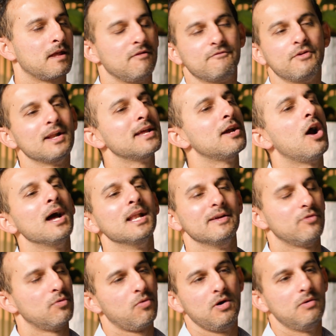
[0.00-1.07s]
Really high
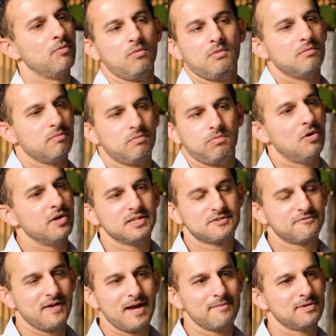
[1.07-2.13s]
level, what
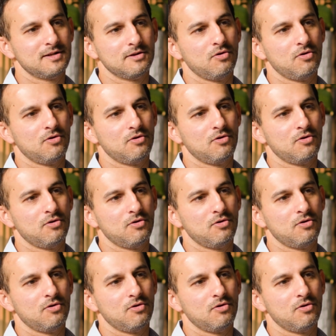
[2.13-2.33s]
is family